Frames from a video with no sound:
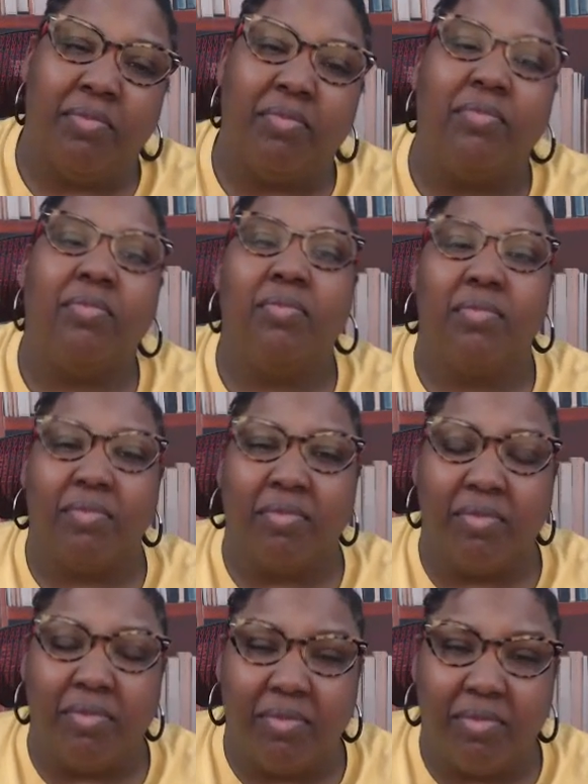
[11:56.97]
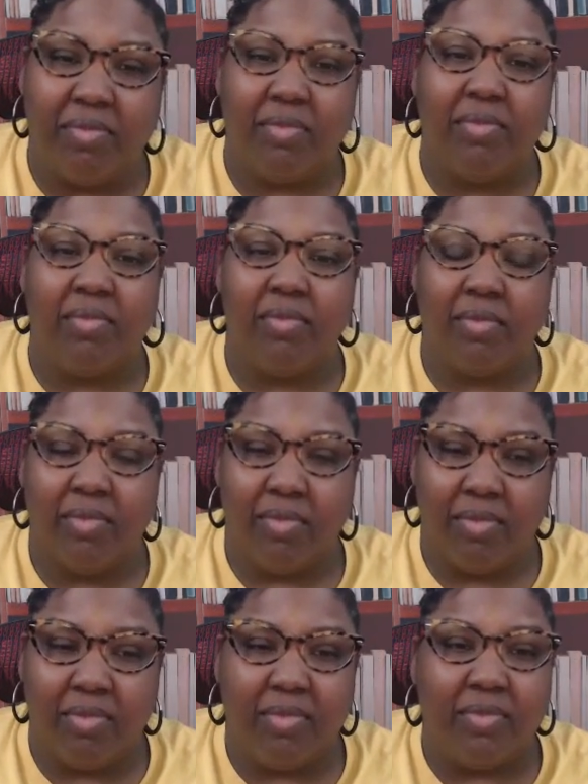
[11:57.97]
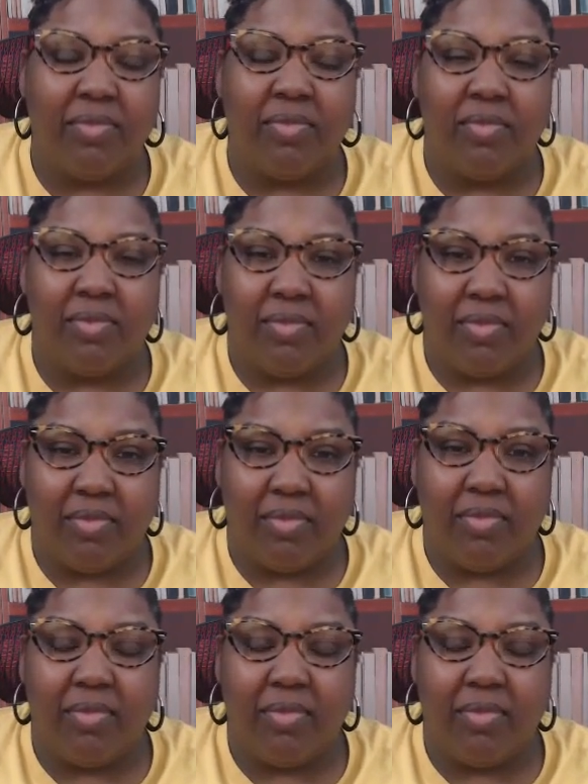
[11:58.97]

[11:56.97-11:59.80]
No words are spoken by the person on screen.